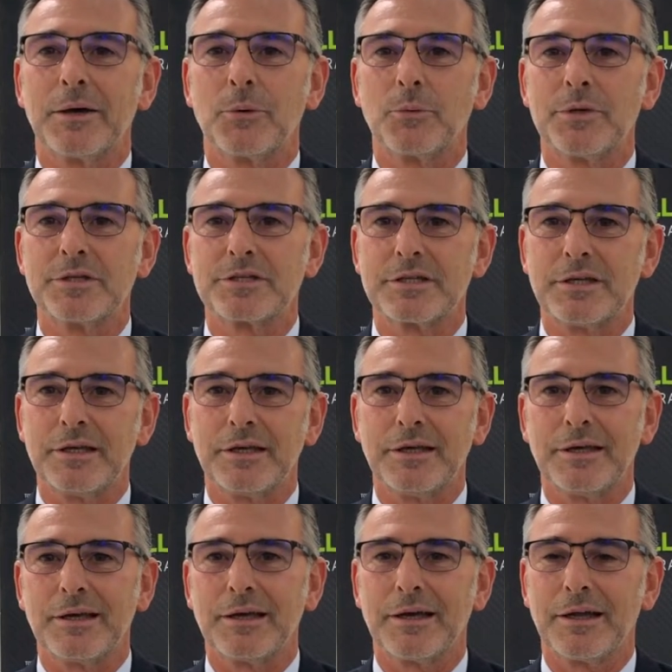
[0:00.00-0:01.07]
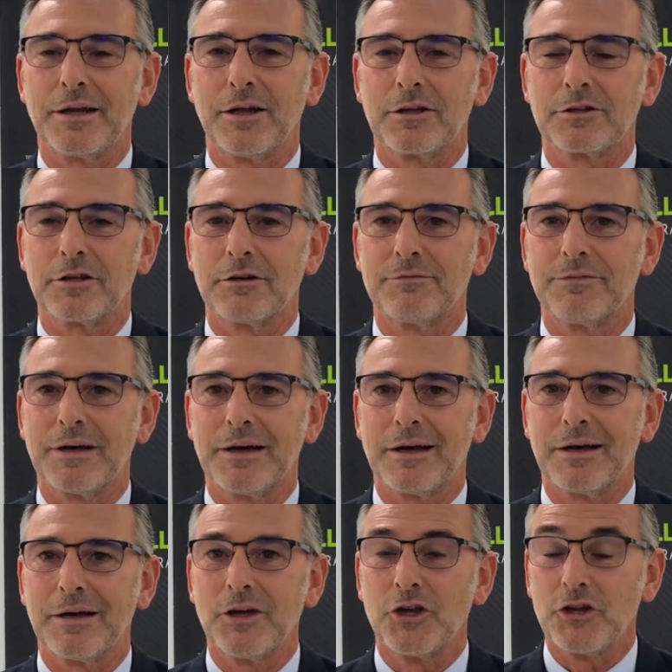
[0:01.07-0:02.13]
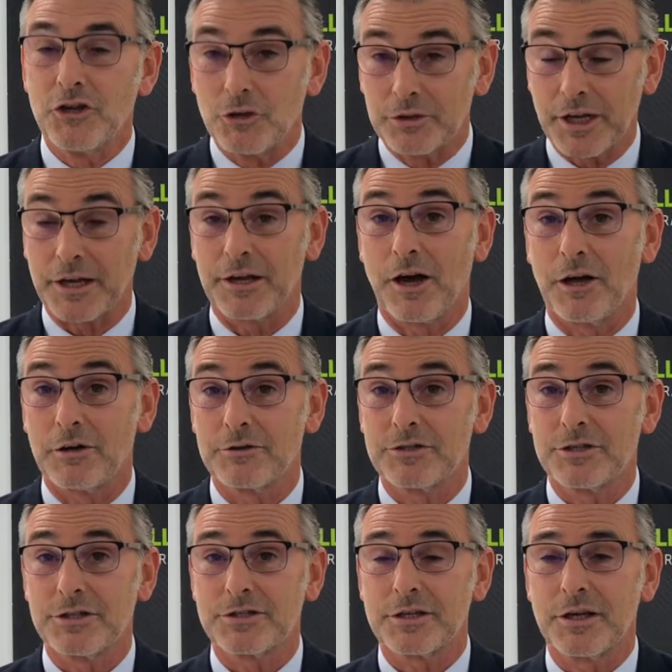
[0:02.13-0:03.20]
We see a lot of new technologies,